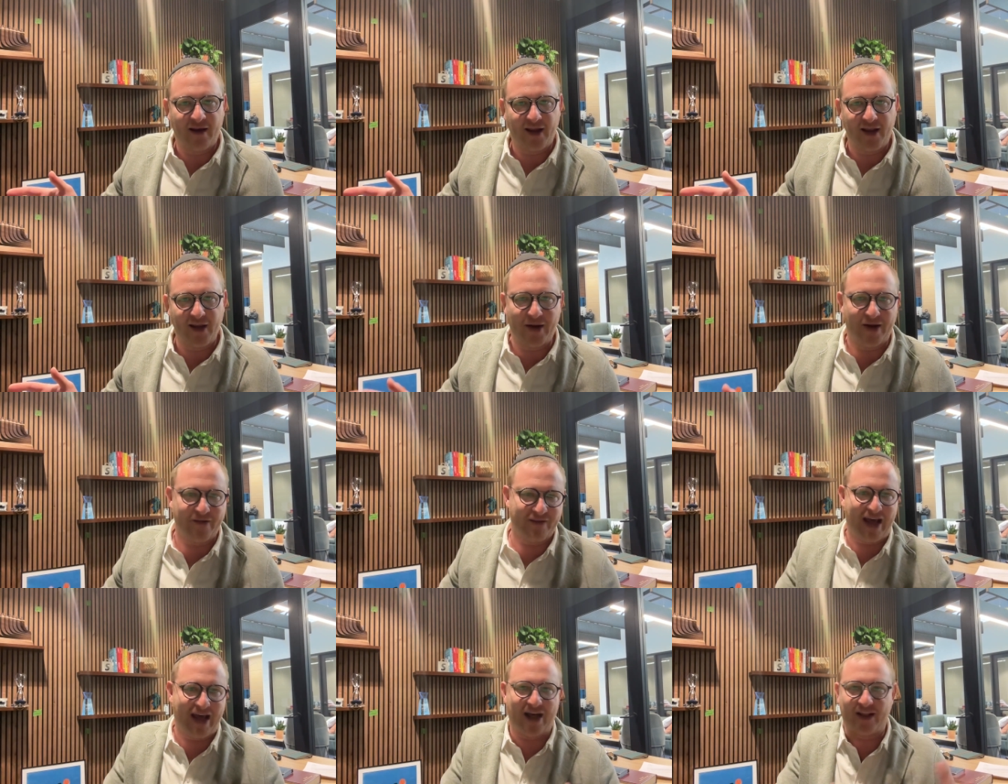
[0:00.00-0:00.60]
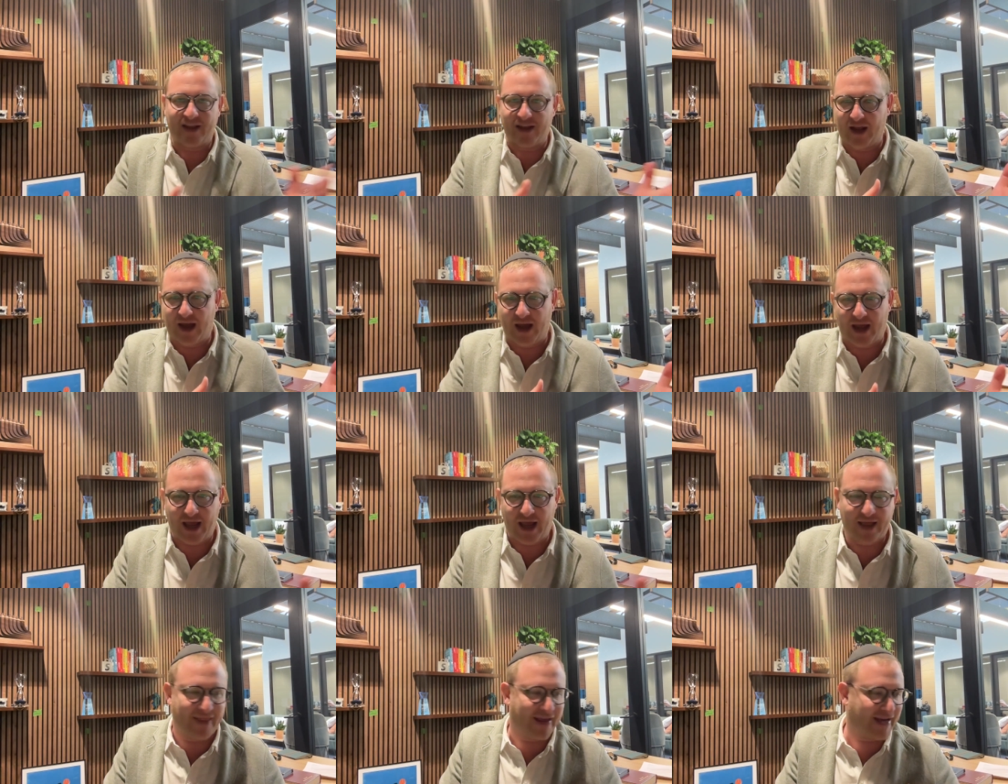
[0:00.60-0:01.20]
You'd have an out. Yeah,
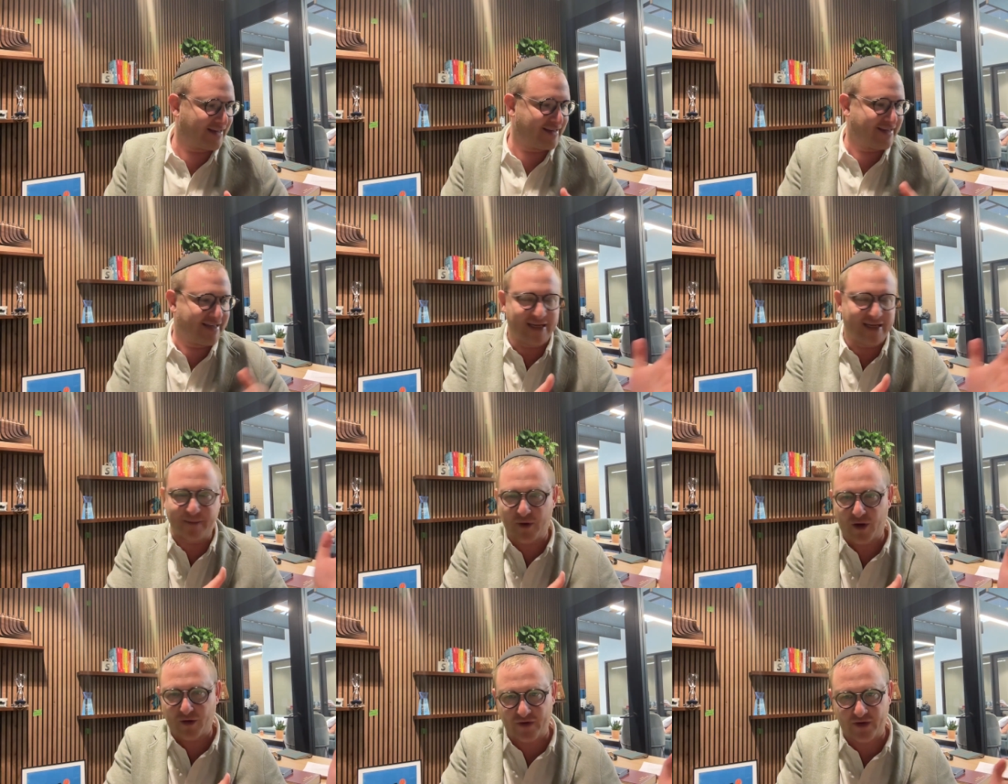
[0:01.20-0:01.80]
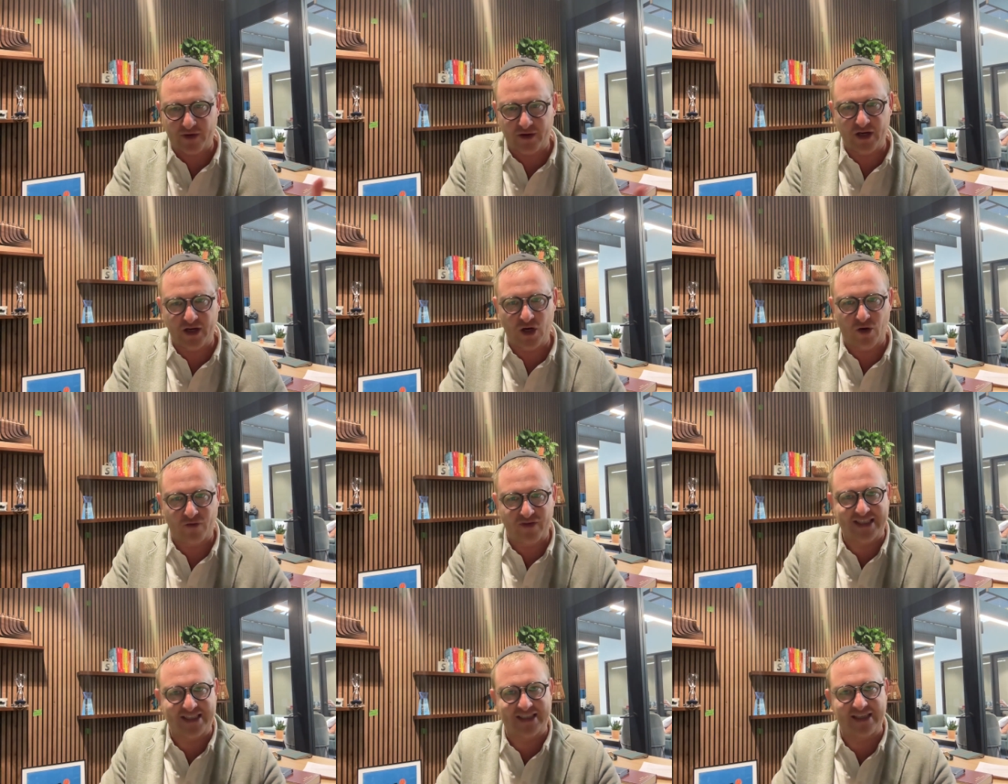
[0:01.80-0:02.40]
I had like a team over, you
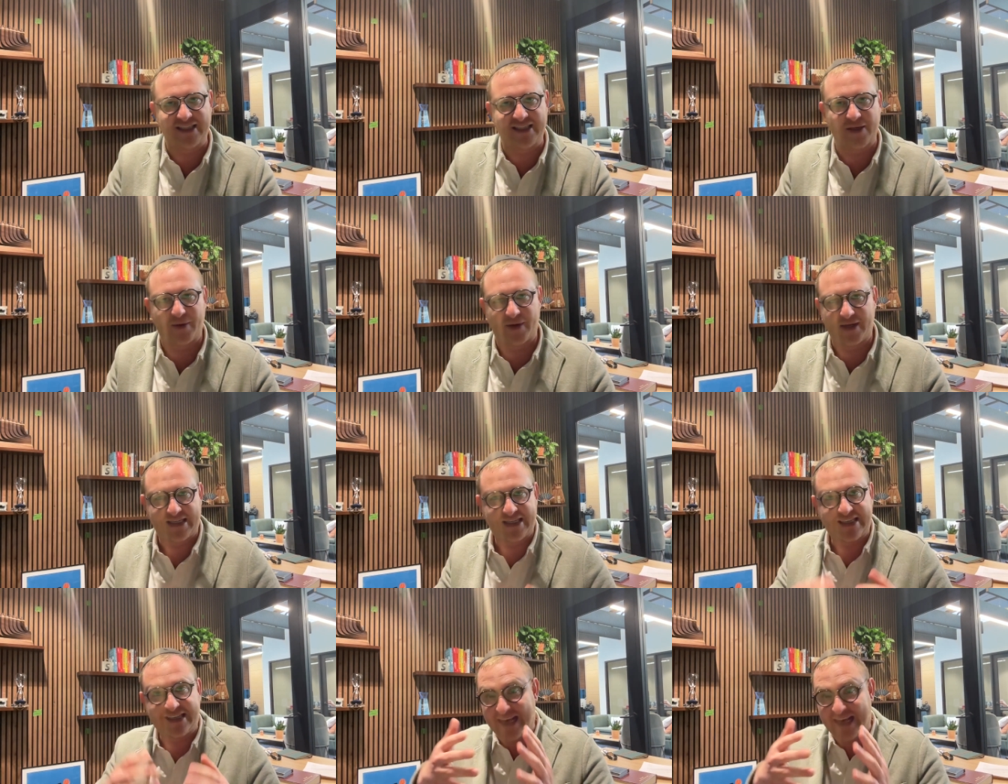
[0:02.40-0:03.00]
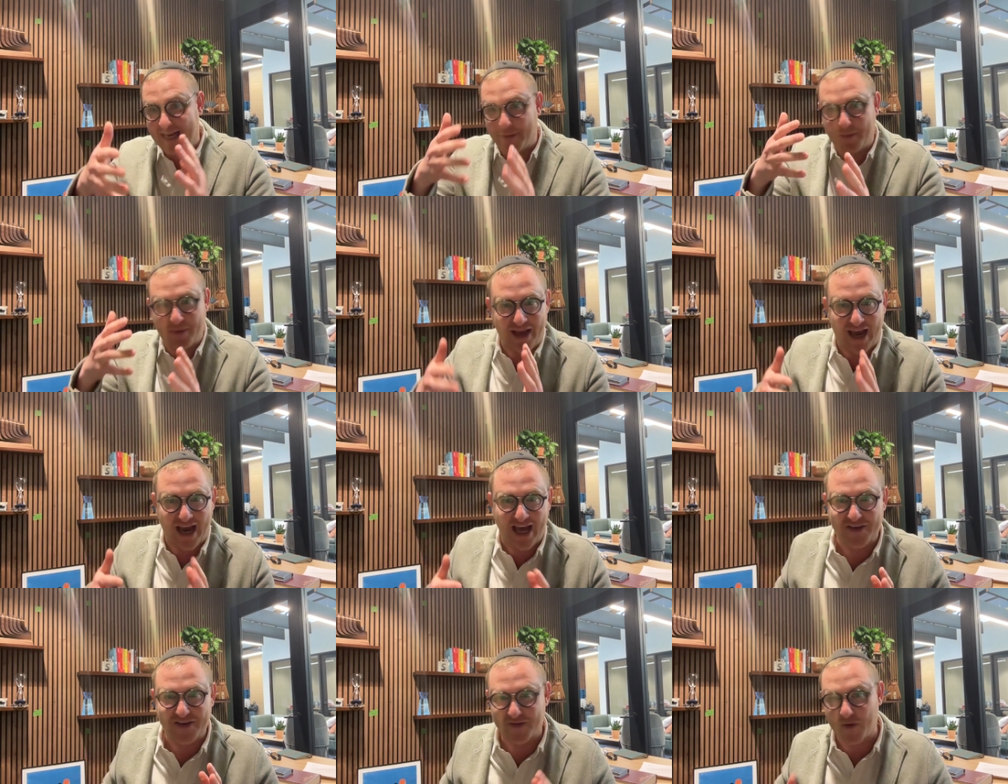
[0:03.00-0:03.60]
know, overseas that would set up
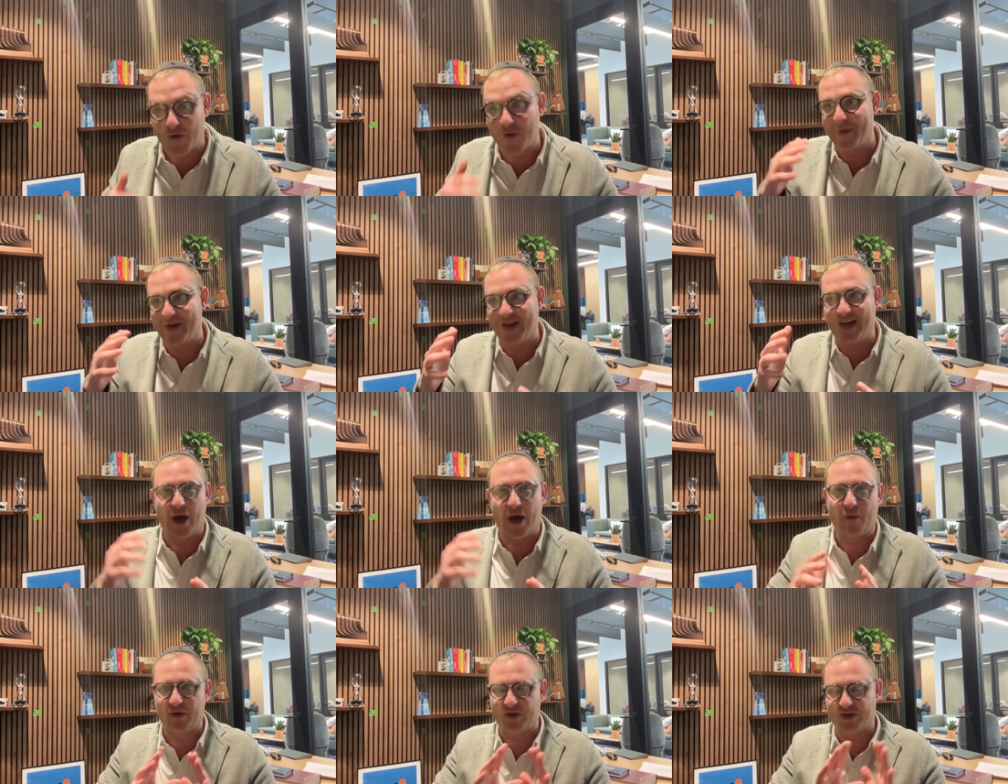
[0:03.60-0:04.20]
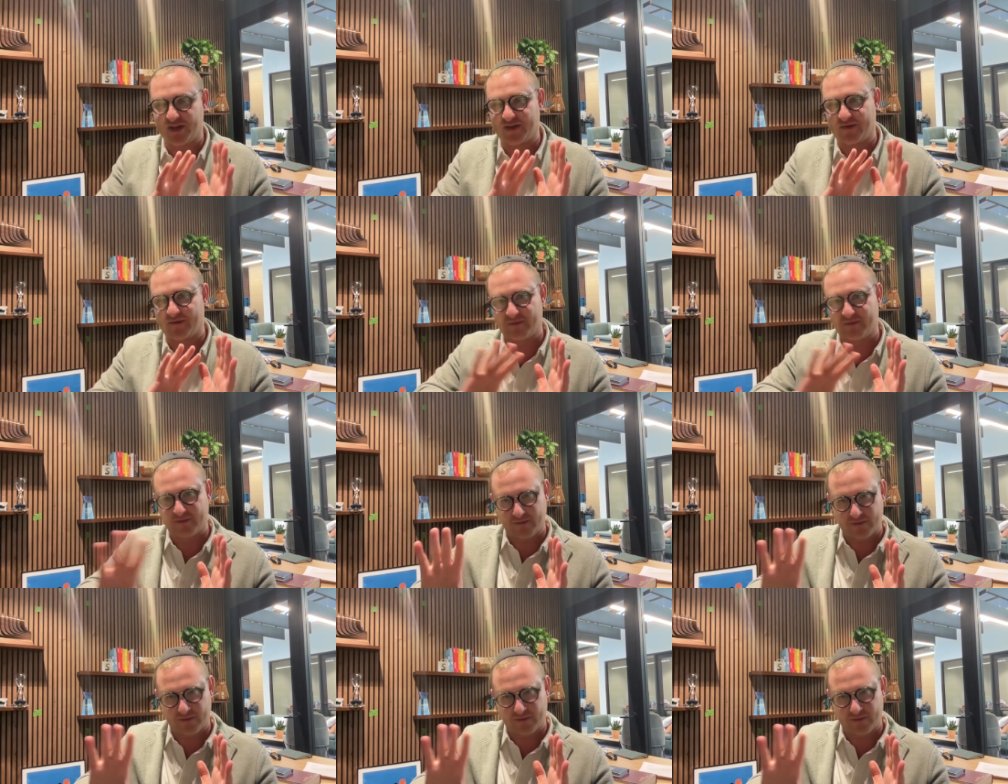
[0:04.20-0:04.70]
the ads for me and I would just